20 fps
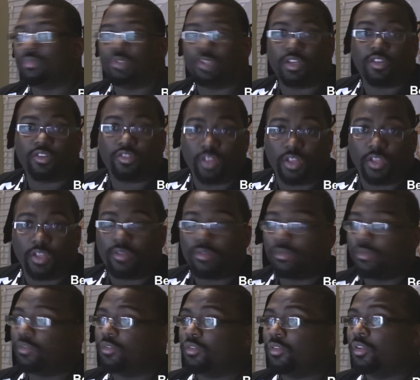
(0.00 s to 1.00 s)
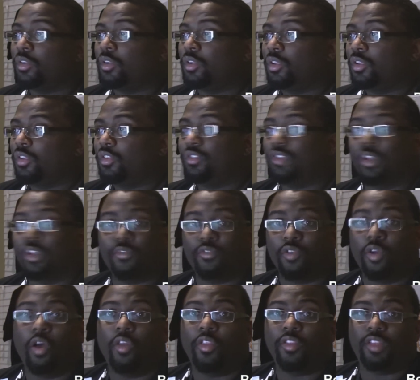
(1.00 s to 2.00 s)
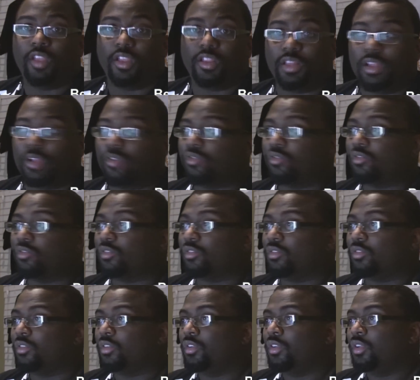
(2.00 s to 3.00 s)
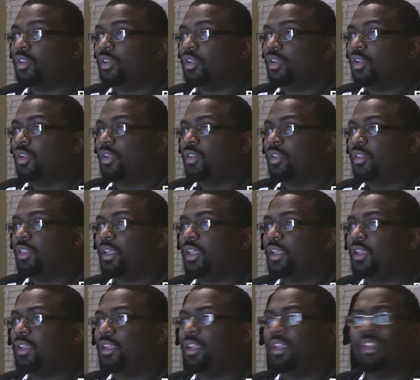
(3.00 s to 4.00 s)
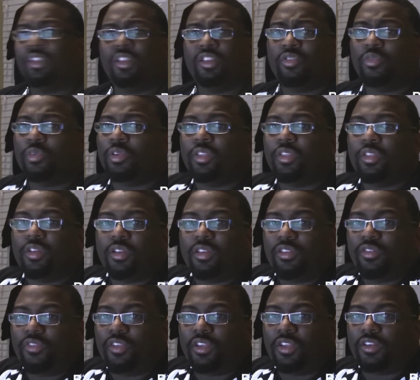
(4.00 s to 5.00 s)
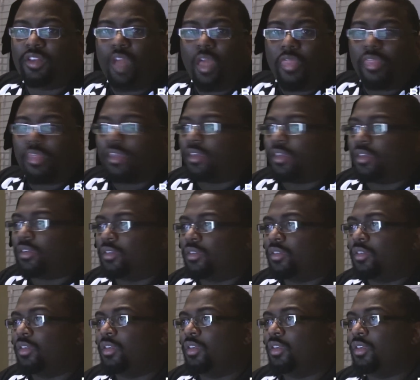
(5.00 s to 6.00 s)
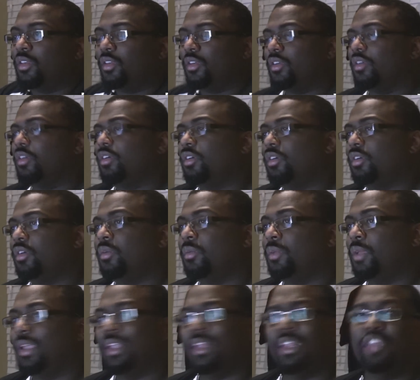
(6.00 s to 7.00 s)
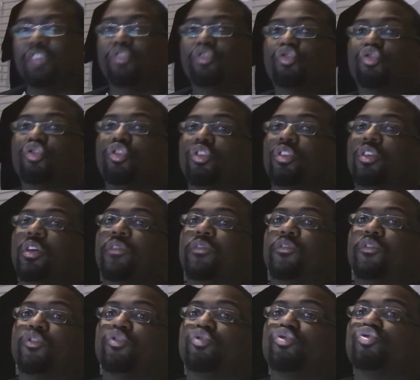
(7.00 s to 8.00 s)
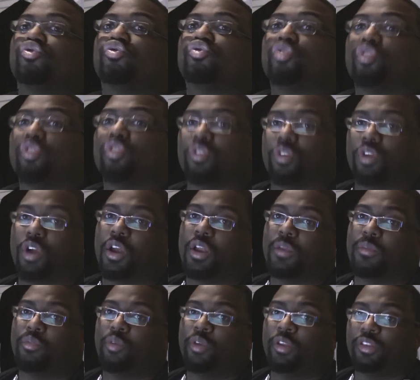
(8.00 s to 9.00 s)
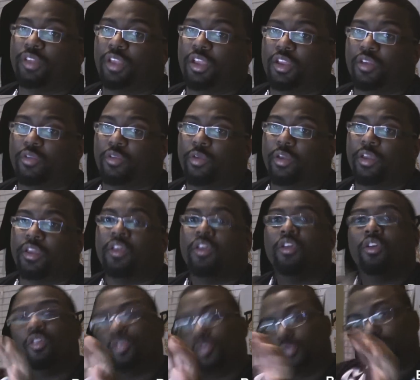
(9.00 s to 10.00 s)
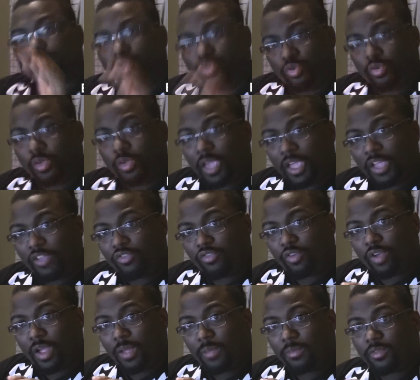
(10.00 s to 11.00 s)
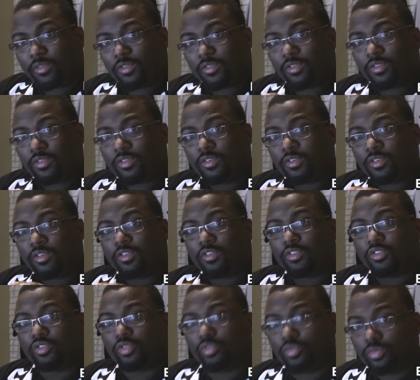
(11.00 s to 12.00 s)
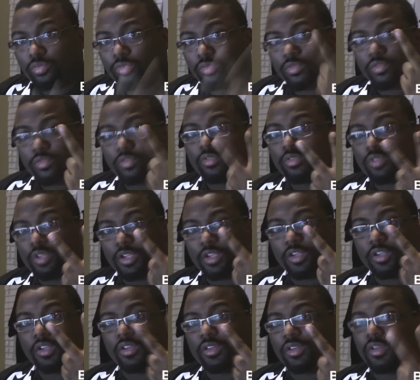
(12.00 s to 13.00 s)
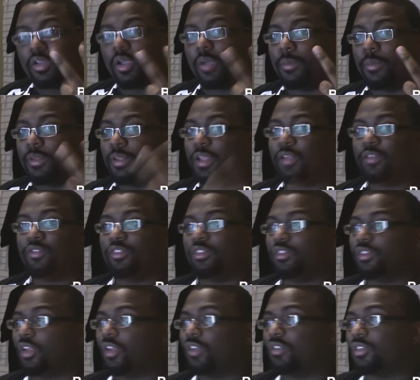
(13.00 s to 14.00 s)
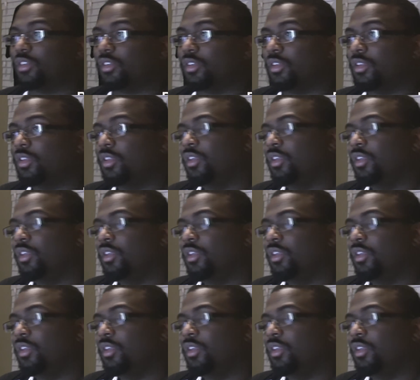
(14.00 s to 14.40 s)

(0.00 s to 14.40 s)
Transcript: his thing, stuffed all the takedowns, that he didn't do anything on his feet, nothing. And he should have for sure got a point taken away. 2 cage grabs? 2? I mean, that's disgusting.